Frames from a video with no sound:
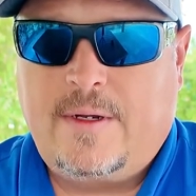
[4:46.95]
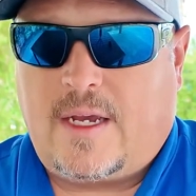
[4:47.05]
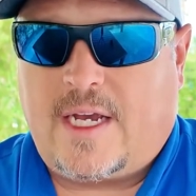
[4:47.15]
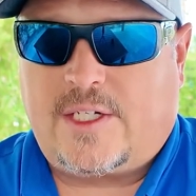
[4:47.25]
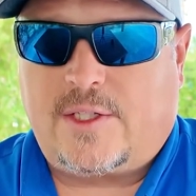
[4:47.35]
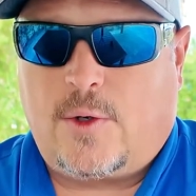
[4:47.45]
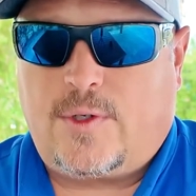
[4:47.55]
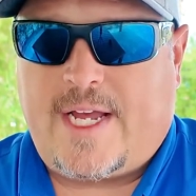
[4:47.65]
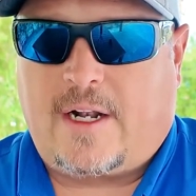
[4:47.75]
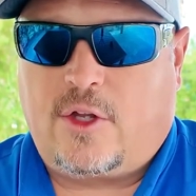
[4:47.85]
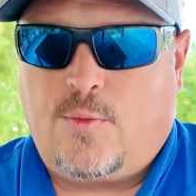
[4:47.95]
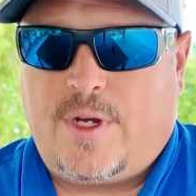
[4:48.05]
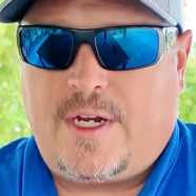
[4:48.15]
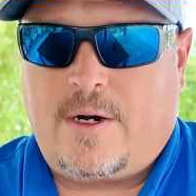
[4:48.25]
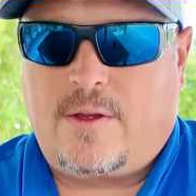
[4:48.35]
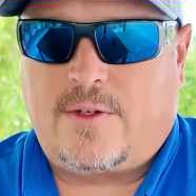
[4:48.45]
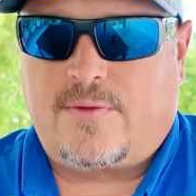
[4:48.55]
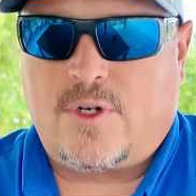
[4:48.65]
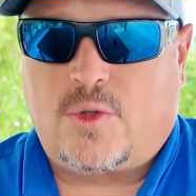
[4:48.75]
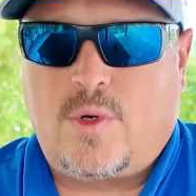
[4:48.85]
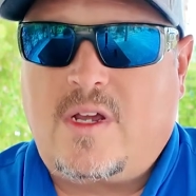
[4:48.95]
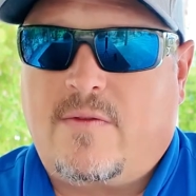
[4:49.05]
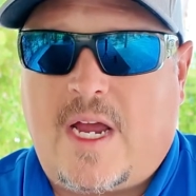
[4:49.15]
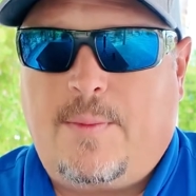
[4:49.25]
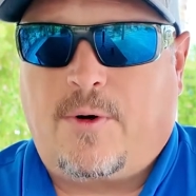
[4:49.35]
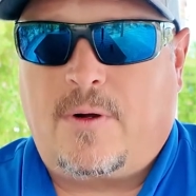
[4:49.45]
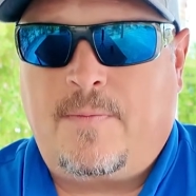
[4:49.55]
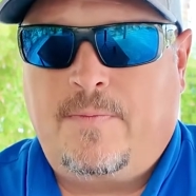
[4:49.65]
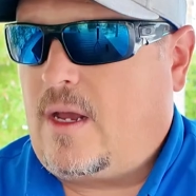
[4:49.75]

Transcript: It has slowed down a little bit here this first week of April.